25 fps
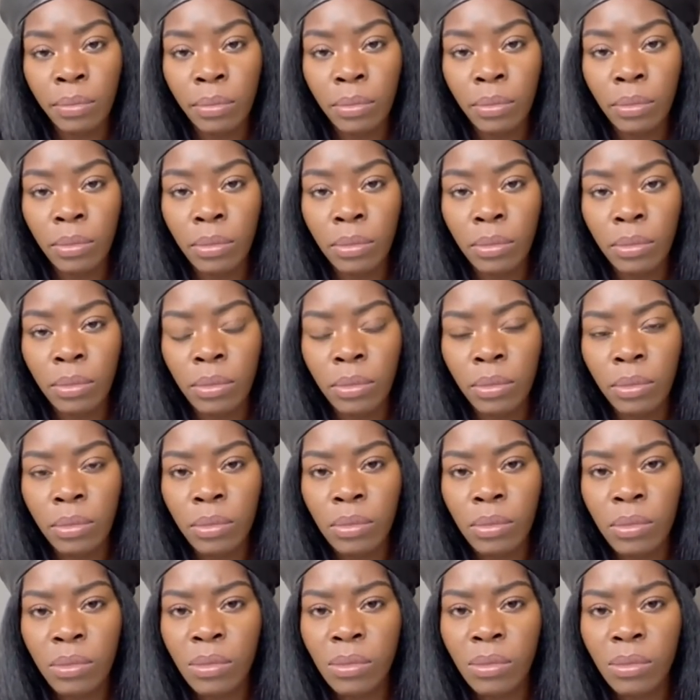
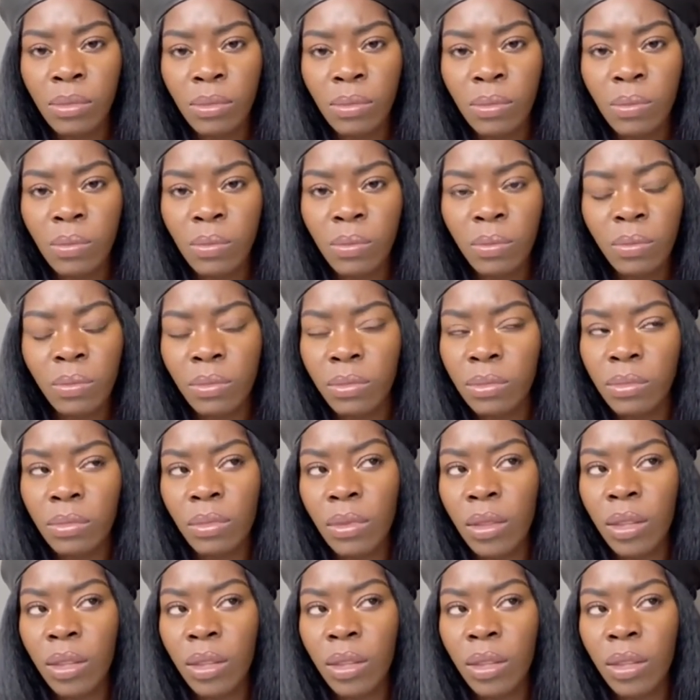[no speech]